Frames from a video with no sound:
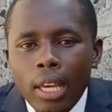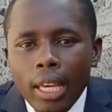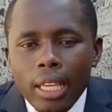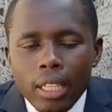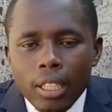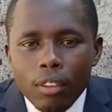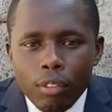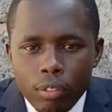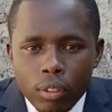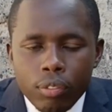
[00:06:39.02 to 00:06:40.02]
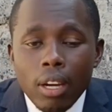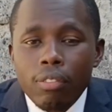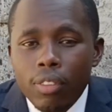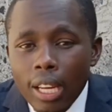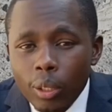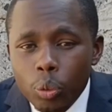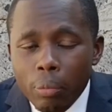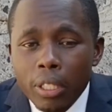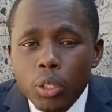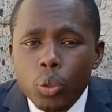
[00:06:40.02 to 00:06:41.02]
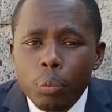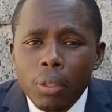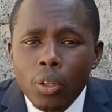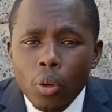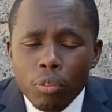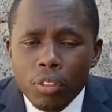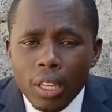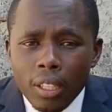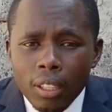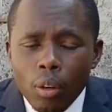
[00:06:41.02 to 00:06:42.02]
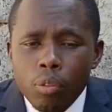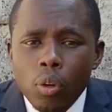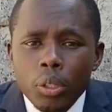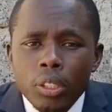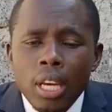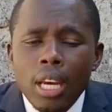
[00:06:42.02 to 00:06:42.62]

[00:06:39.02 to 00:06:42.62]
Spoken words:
and 55. That woman should be God fearing, of course.